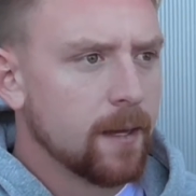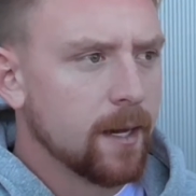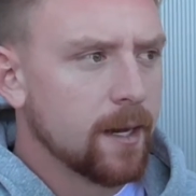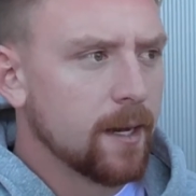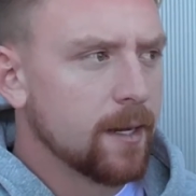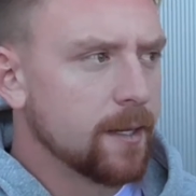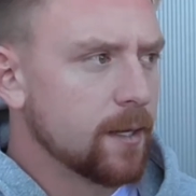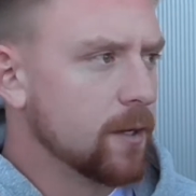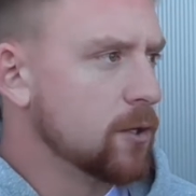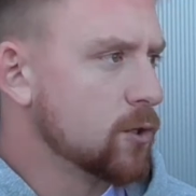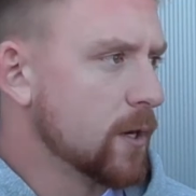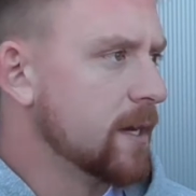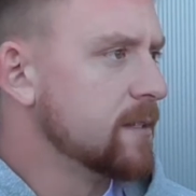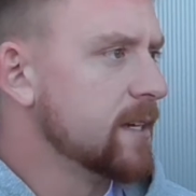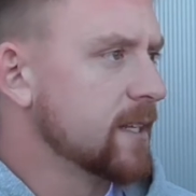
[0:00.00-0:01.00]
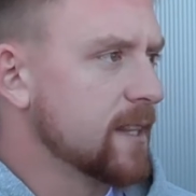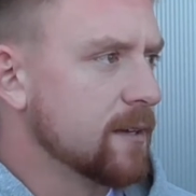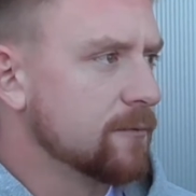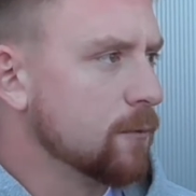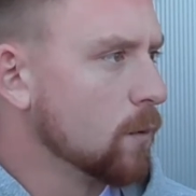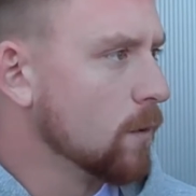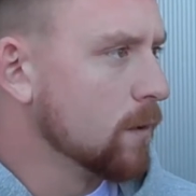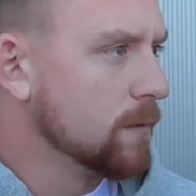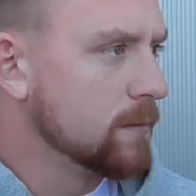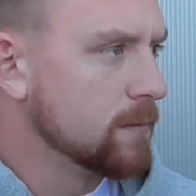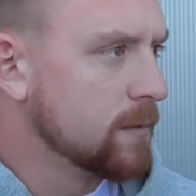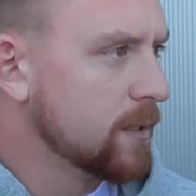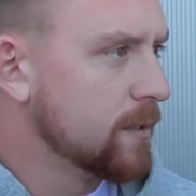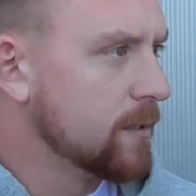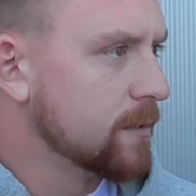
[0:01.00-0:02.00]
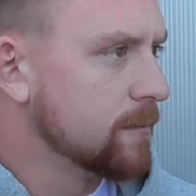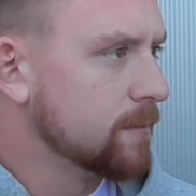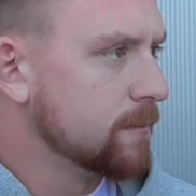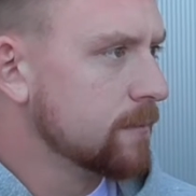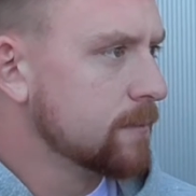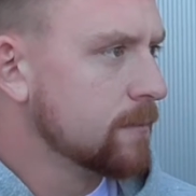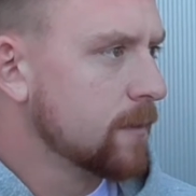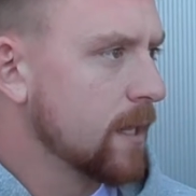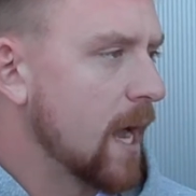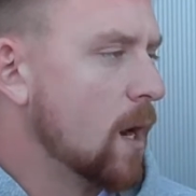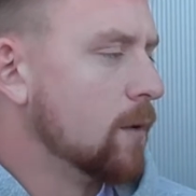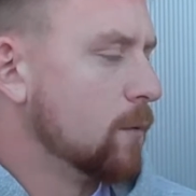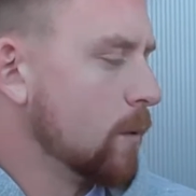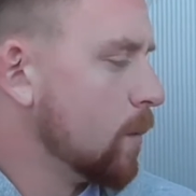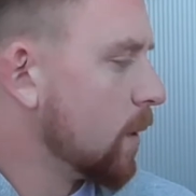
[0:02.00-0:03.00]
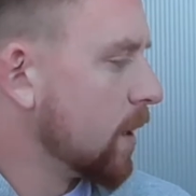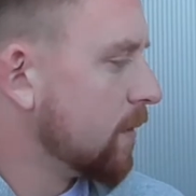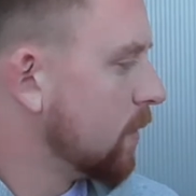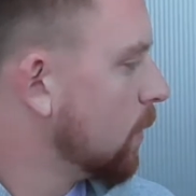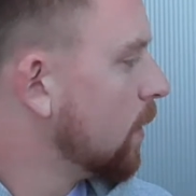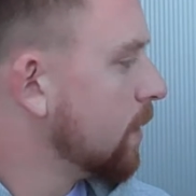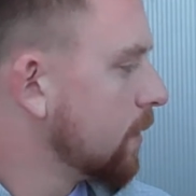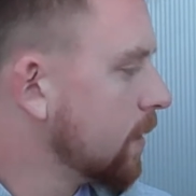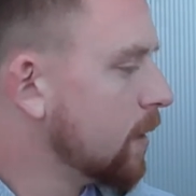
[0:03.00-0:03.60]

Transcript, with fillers: uh, you know you try and take that forward and, and do however we want to do it.